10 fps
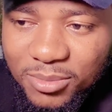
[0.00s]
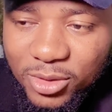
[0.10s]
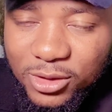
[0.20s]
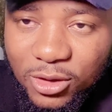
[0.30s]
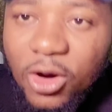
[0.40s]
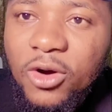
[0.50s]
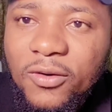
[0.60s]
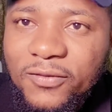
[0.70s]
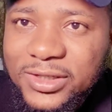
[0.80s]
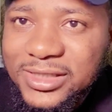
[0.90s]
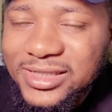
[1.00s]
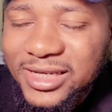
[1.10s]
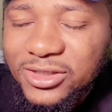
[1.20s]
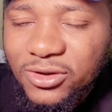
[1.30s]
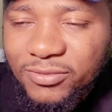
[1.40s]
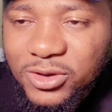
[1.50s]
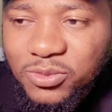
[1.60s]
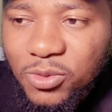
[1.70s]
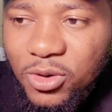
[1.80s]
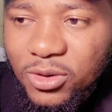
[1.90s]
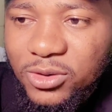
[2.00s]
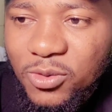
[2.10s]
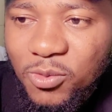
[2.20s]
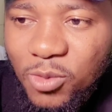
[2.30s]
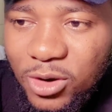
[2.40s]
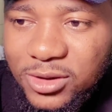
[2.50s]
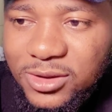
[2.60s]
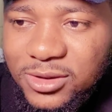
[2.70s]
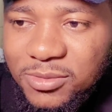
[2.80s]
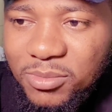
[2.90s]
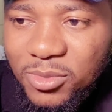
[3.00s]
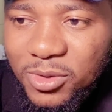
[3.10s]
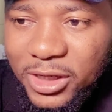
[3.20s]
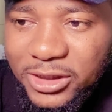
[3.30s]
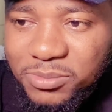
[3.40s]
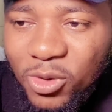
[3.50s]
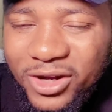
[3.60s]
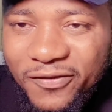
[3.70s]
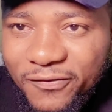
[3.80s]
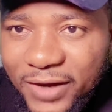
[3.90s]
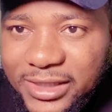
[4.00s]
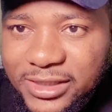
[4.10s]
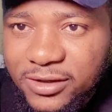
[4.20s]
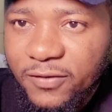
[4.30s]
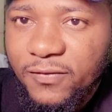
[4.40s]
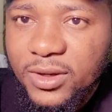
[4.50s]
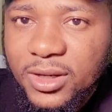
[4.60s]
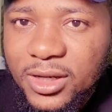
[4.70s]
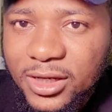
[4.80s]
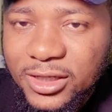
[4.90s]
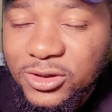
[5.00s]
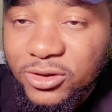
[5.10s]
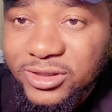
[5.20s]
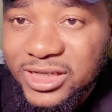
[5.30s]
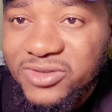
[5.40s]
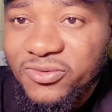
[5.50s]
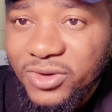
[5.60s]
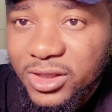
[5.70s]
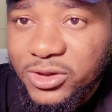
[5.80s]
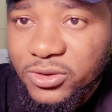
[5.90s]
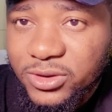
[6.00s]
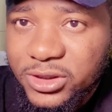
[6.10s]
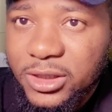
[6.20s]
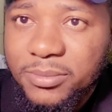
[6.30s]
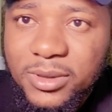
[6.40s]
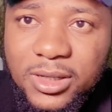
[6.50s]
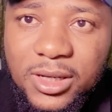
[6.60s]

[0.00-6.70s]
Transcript: But love, in the sense of this word, works, is more effective in a successful relationship.